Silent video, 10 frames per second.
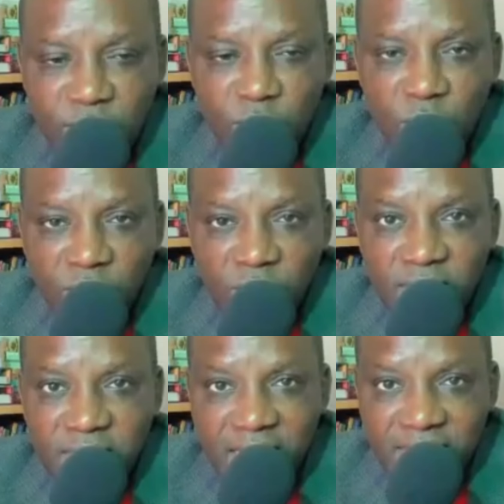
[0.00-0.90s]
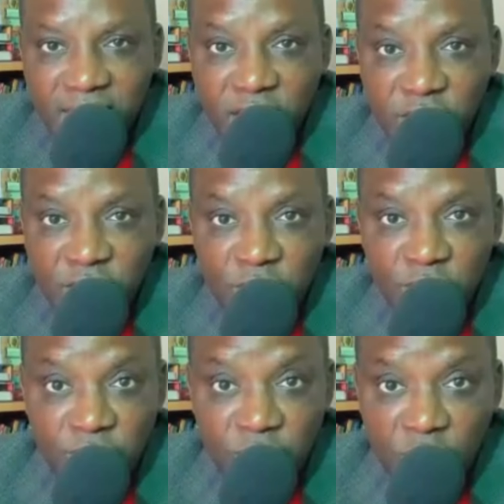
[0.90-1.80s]
You go to the translation
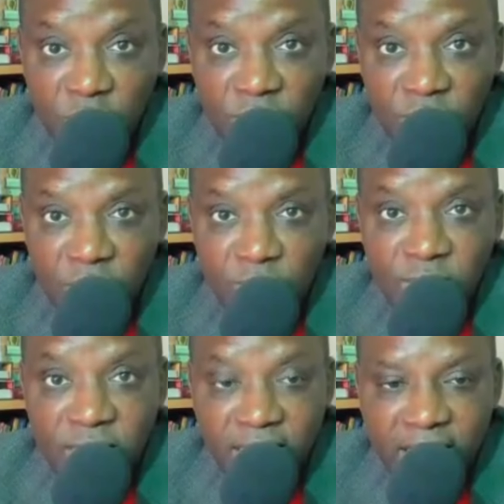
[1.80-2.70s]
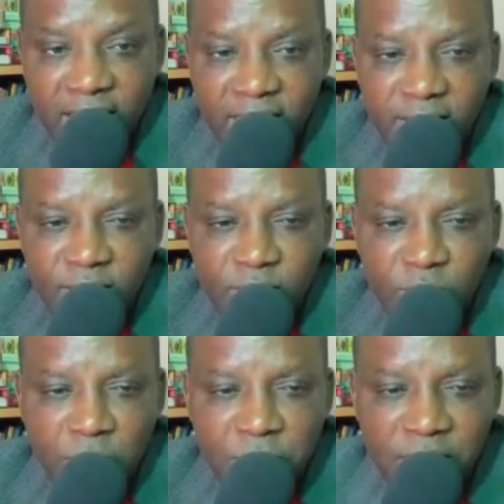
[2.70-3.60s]
you've done using AI. You
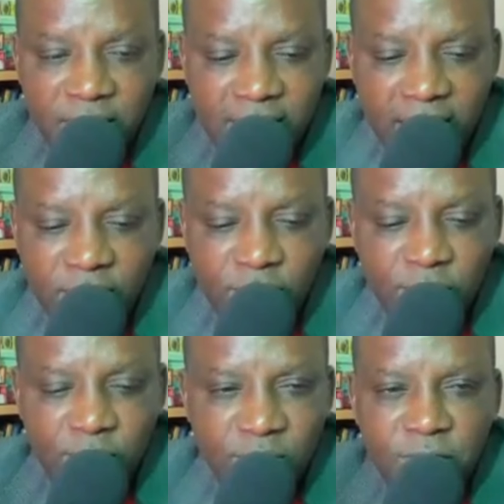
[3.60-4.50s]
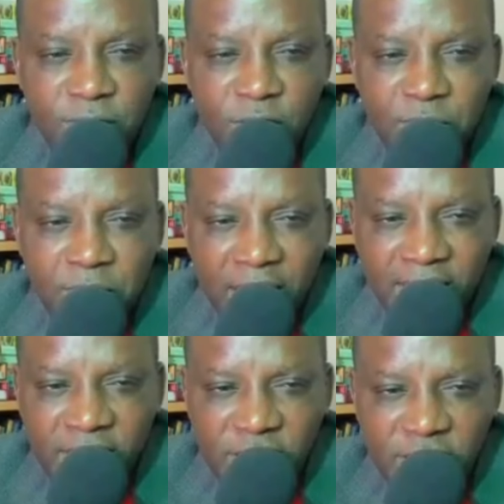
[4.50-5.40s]
copy the title for
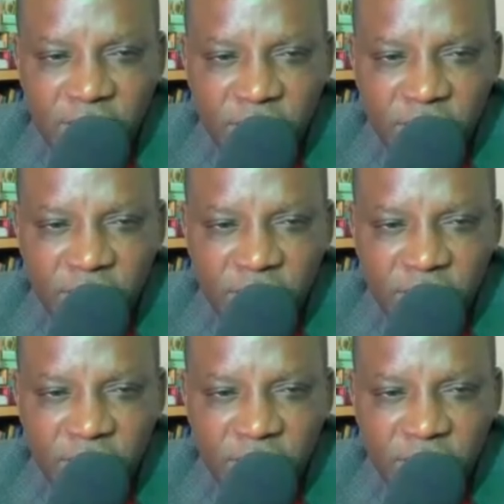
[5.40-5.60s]
Spanish.